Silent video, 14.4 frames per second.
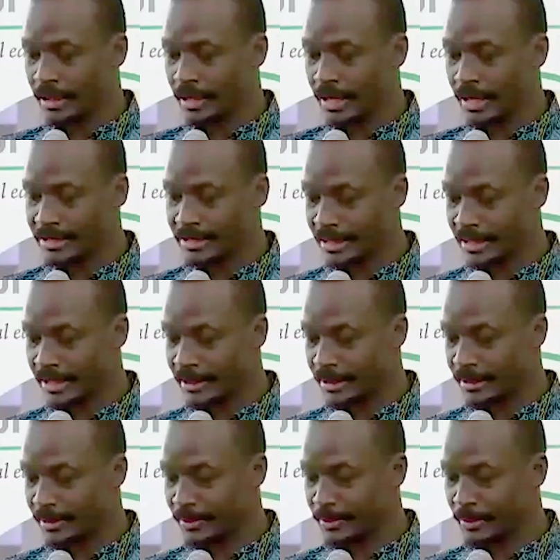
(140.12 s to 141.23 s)
As
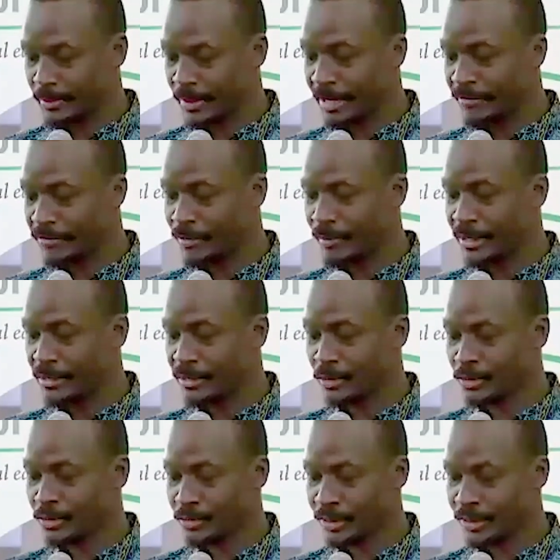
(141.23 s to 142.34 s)
I prepared for my
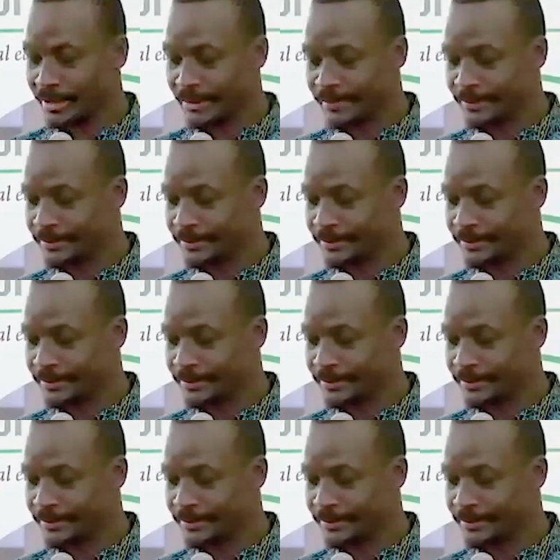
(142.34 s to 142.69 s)
talk today,